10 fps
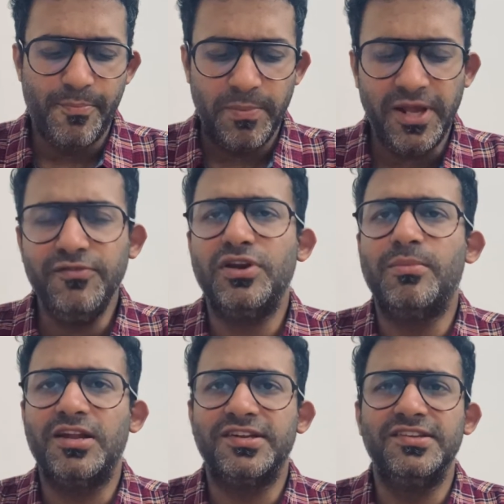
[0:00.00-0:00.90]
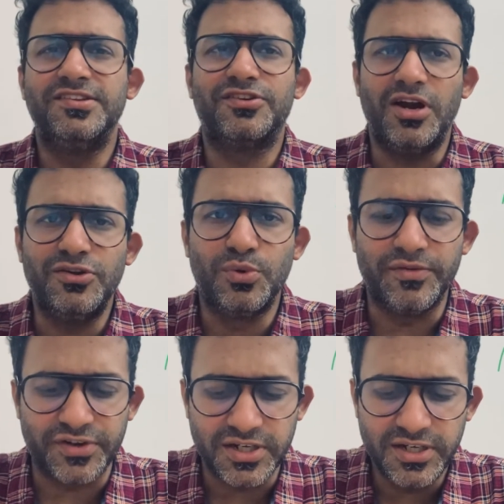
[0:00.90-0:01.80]
Preparing for MRCS is not too
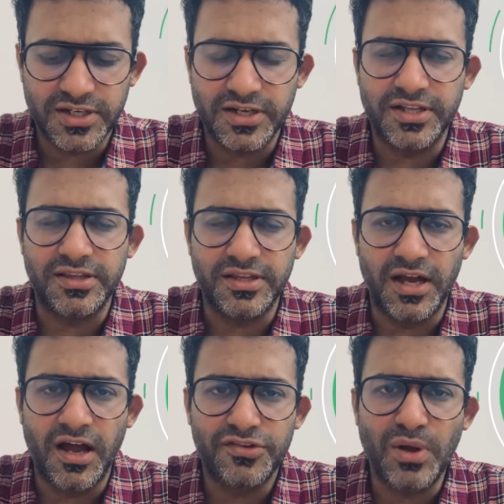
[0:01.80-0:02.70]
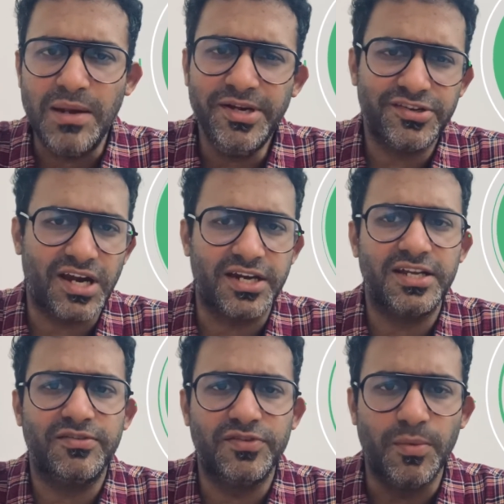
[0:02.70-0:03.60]
difficult. So I'll be
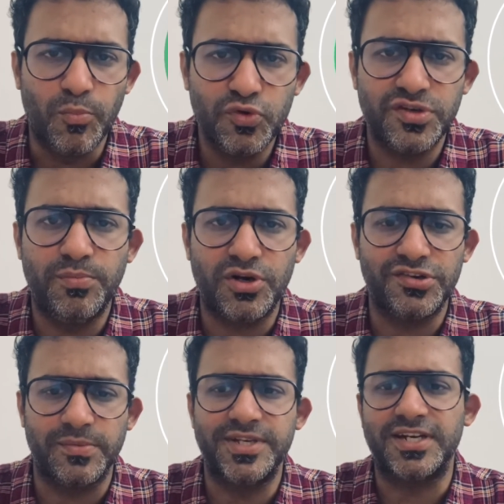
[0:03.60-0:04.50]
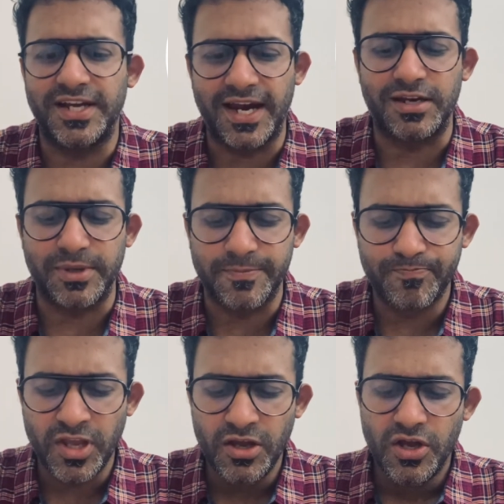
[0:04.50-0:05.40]
starting with the most important subject, anatomy.
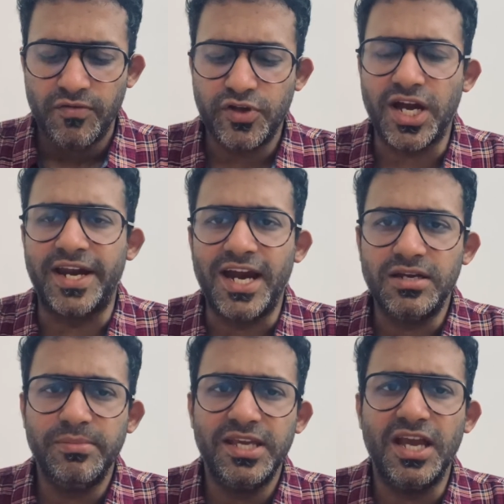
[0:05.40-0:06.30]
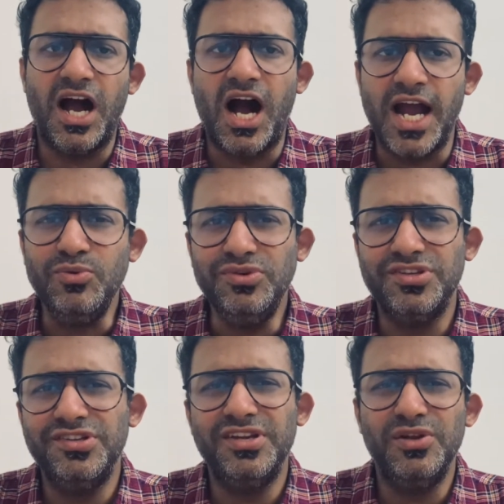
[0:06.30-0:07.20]
For anatomy, I would
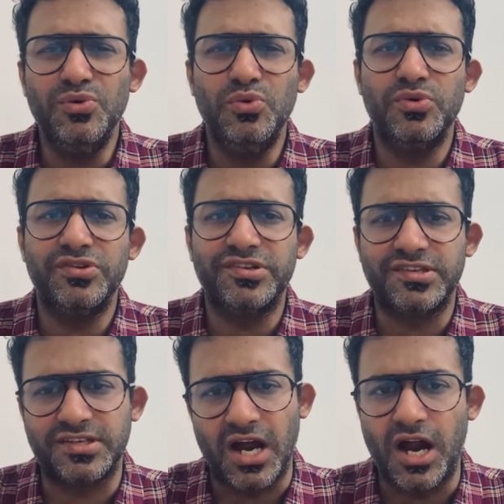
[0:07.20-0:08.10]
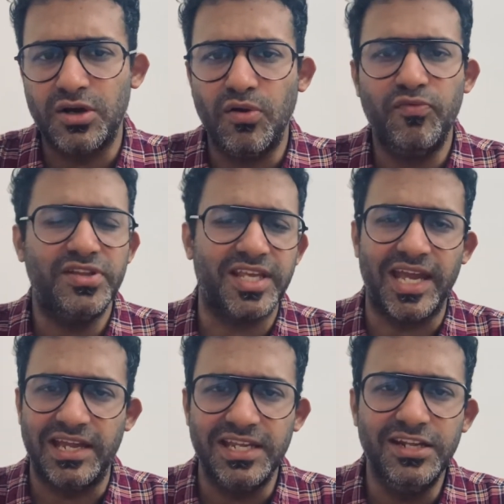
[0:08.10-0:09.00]
suggest that you start off with
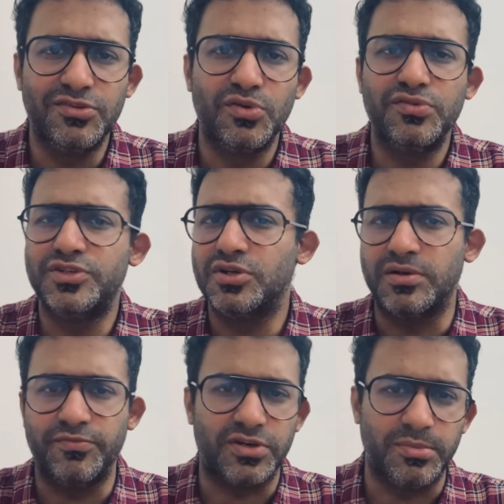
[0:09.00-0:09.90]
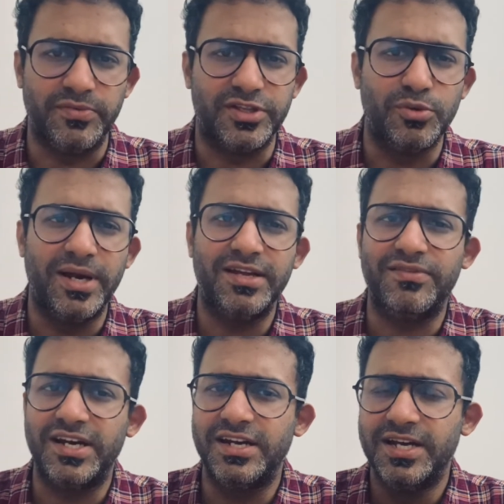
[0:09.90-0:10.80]
any resource which you're comfortable with. You might have
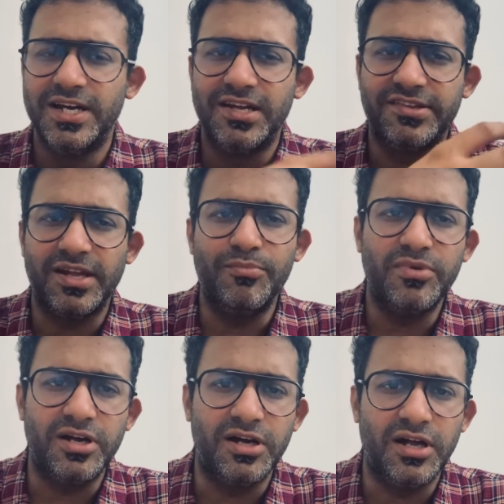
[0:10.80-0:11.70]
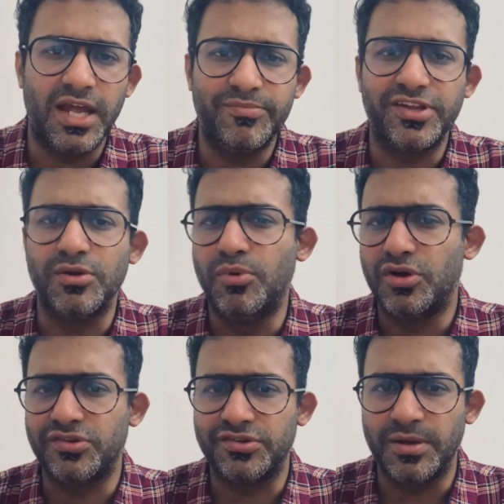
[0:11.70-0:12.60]
read some MCQ
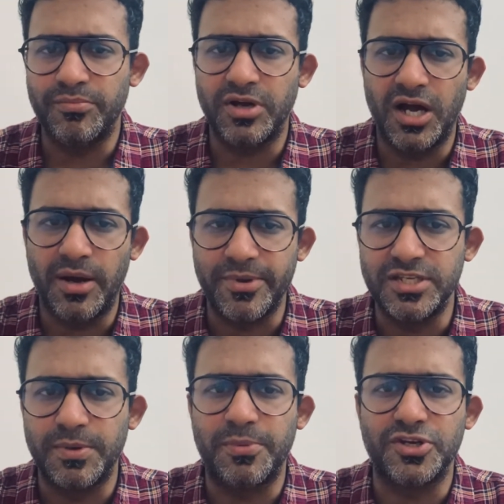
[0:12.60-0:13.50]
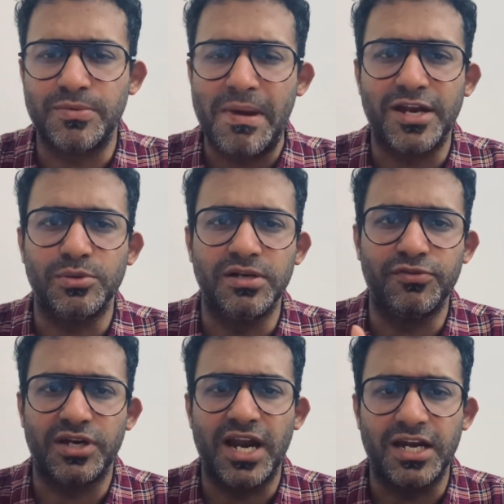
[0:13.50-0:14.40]
books or some PG preparation manual
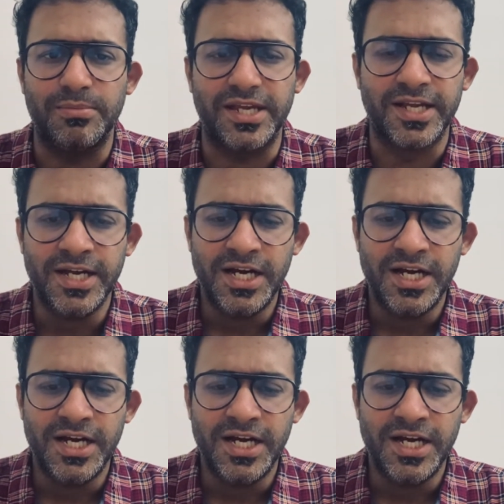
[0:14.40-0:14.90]
for anatomy.